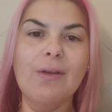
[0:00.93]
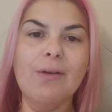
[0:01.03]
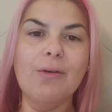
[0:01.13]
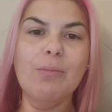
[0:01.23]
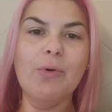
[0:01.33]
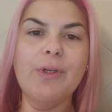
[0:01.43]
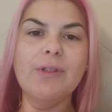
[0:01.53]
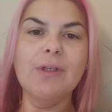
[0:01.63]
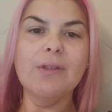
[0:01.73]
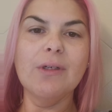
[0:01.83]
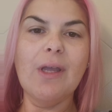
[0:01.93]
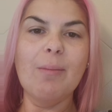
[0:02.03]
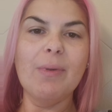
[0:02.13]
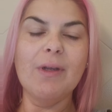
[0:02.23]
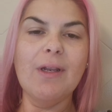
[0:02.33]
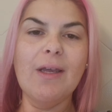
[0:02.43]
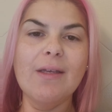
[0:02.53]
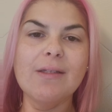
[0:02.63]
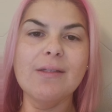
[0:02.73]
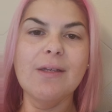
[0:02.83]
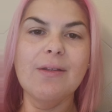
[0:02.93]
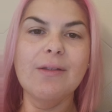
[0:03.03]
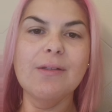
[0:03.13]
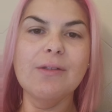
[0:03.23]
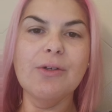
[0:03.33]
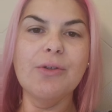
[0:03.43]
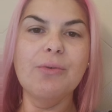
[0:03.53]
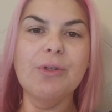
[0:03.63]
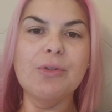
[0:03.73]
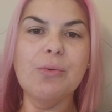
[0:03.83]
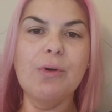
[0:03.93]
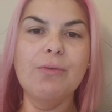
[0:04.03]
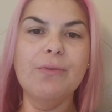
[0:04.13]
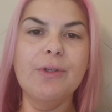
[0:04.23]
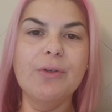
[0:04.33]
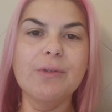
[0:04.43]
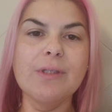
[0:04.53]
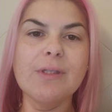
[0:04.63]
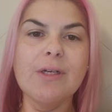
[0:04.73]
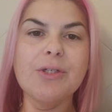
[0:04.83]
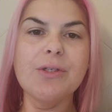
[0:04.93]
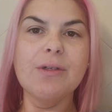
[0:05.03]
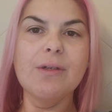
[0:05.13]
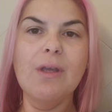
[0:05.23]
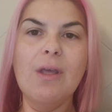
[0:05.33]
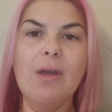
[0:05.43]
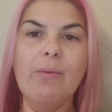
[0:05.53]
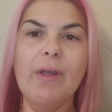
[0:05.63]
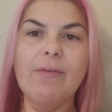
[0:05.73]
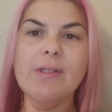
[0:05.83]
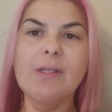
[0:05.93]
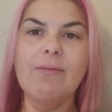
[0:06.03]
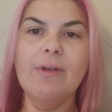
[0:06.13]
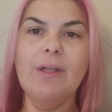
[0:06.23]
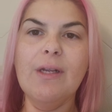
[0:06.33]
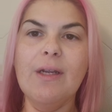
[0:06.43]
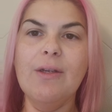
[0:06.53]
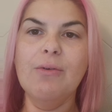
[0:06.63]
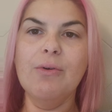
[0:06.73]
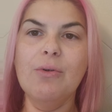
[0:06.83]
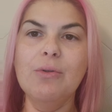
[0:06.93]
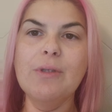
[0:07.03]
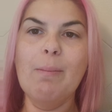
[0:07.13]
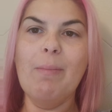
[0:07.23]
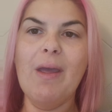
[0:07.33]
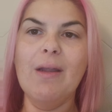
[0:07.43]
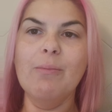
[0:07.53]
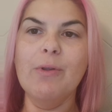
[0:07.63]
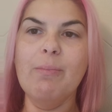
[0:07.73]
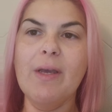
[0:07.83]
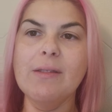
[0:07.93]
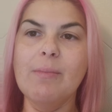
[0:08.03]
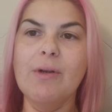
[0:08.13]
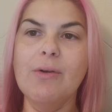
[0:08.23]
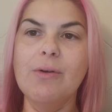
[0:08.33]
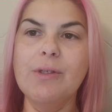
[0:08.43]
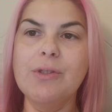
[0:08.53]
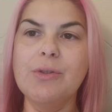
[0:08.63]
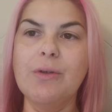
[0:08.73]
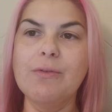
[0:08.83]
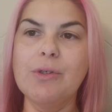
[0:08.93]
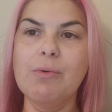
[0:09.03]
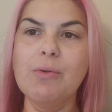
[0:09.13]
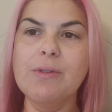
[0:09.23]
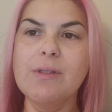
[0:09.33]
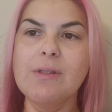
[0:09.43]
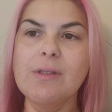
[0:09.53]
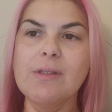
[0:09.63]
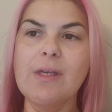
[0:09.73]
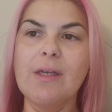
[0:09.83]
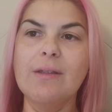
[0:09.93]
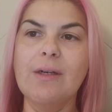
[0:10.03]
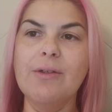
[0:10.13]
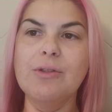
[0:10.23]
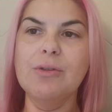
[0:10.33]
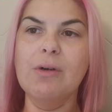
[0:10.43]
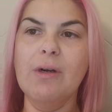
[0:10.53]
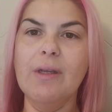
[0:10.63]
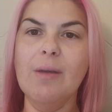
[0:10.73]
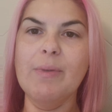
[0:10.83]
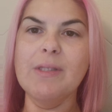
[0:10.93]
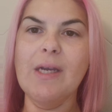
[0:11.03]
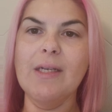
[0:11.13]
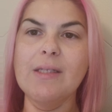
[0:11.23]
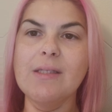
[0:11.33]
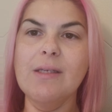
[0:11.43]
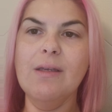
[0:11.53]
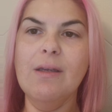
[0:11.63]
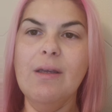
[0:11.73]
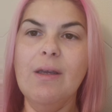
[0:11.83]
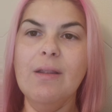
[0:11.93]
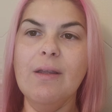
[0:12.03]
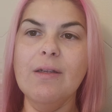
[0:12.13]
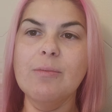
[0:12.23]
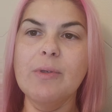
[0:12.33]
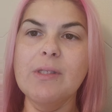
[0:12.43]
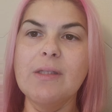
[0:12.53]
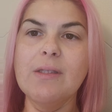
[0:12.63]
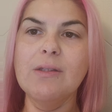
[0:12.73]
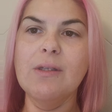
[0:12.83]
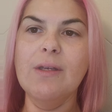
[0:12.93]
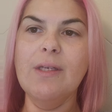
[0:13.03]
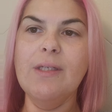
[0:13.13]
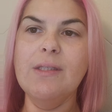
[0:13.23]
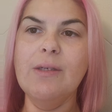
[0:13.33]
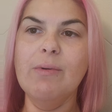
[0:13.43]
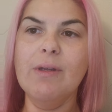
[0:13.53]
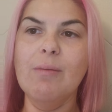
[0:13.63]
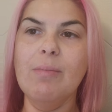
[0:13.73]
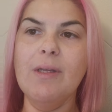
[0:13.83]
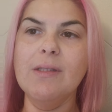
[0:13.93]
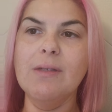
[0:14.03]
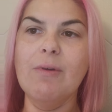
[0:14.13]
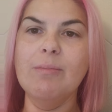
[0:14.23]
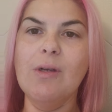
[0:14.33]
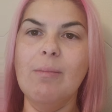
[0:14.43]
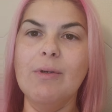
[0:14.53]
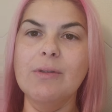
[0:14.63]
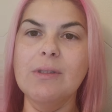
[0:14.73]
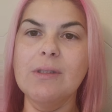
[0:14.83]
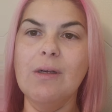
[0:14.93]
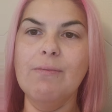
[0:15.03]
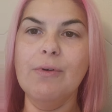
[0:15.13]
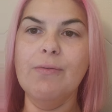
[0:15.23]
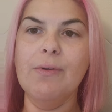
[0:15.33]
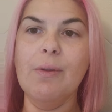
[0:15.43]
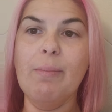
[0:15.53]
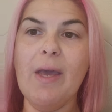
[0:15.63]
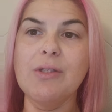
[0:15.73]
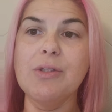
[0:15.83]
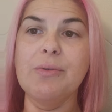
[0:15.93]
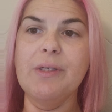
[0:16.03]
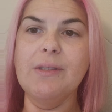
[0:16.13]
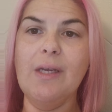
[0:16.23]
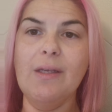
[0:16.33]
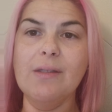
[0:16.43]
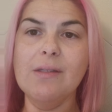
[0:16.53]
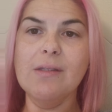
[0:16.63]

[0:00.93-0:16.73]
Good morning, Dr. Camp and class. This is our Unit 12 video discussion. We have a 79-year-old man with past medical history of cirrhosis secondary to chronic hepatitis C that is presenting to the ED with complaints of abdominal discomfort for the past 3 days.